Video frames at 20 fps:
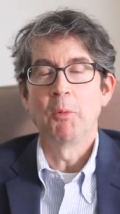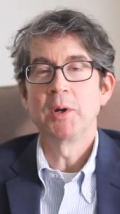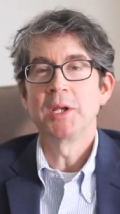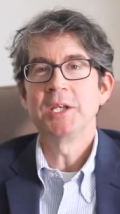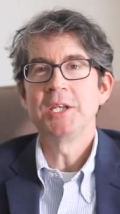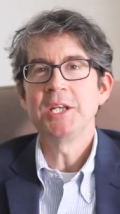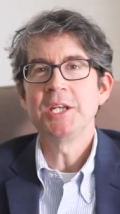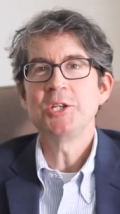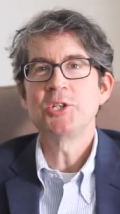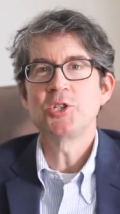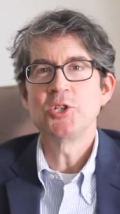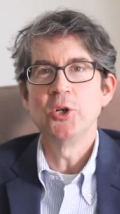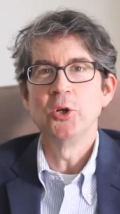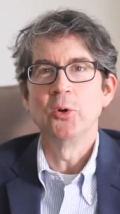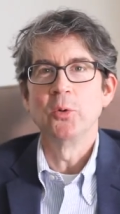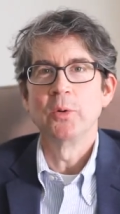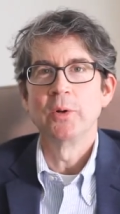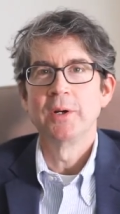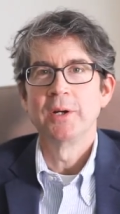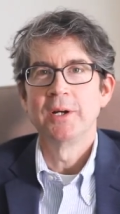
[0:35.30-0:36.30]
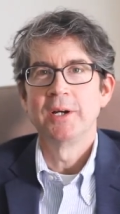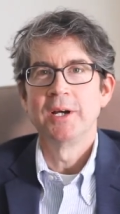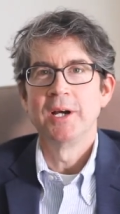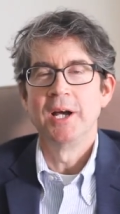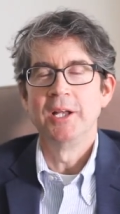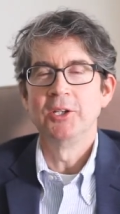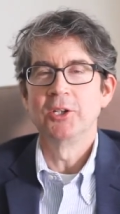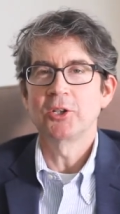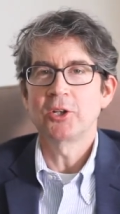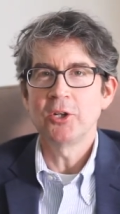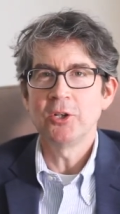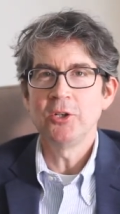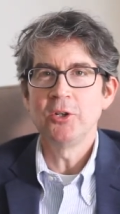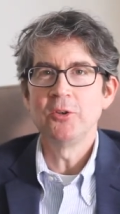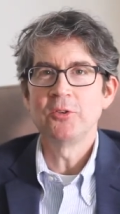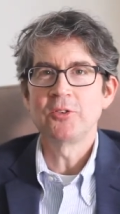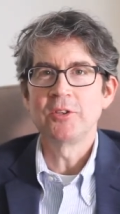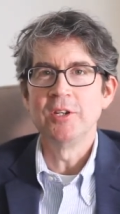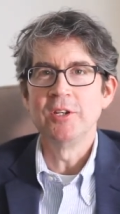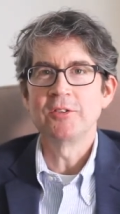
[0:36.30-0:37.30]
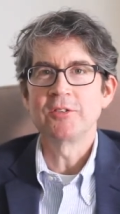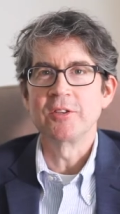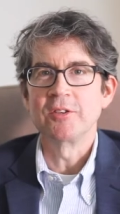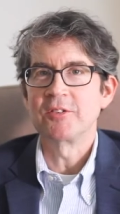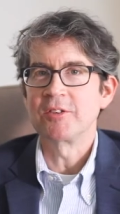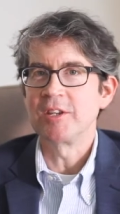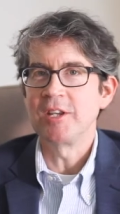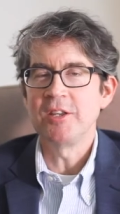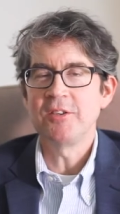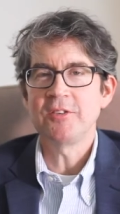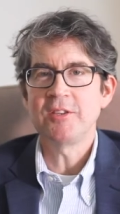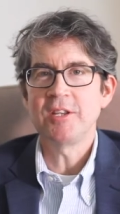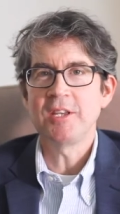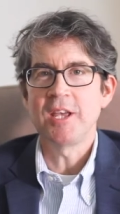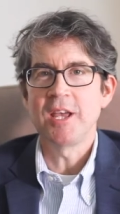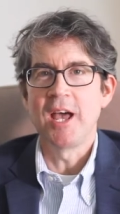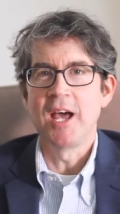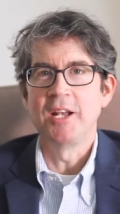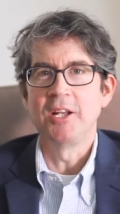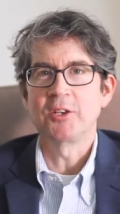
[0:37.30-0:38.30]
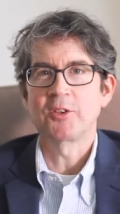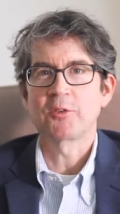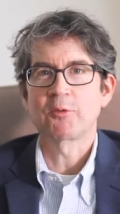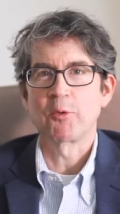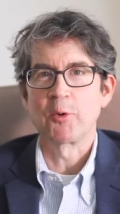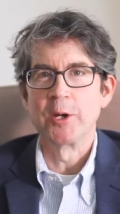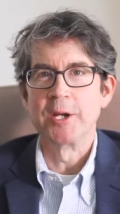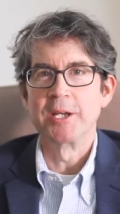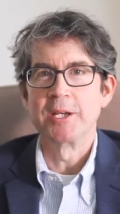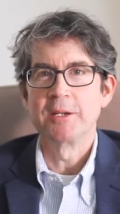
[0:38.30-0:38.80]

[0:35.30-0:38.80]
we need you. And the good news is it's easy and it's free.